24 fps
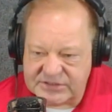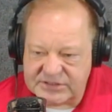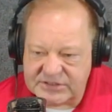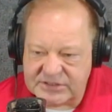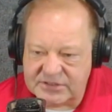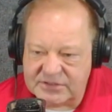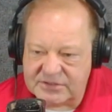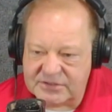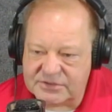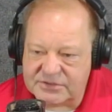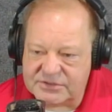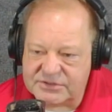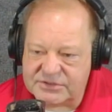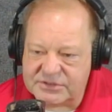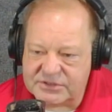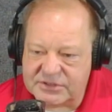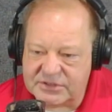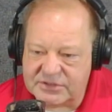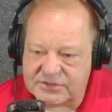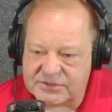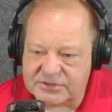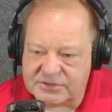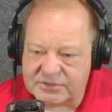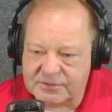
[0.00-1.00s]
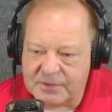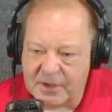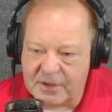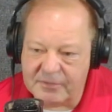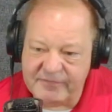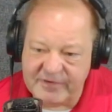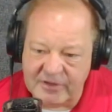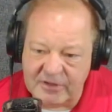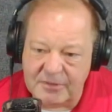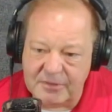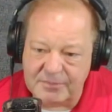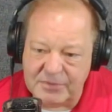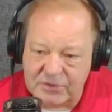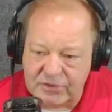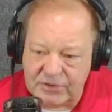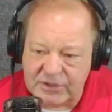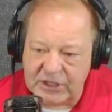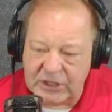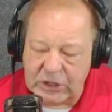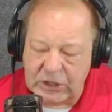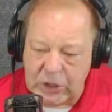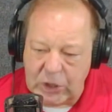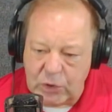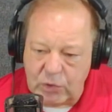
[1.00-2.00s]
and there's a availability
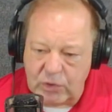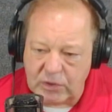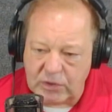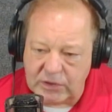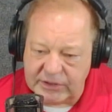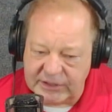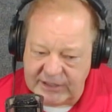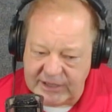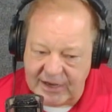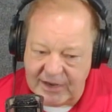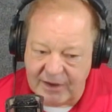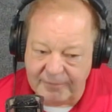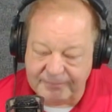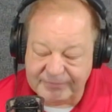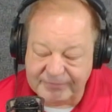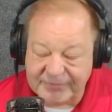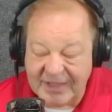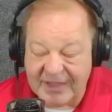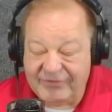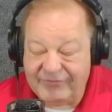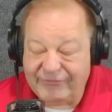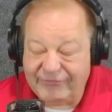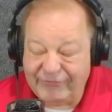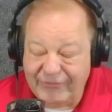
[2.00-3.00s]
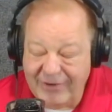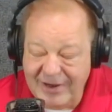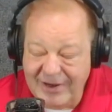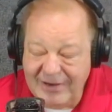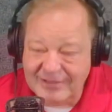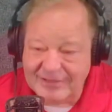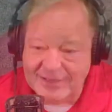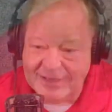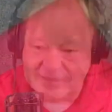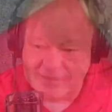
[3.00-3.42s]
locally now. And frankly, I live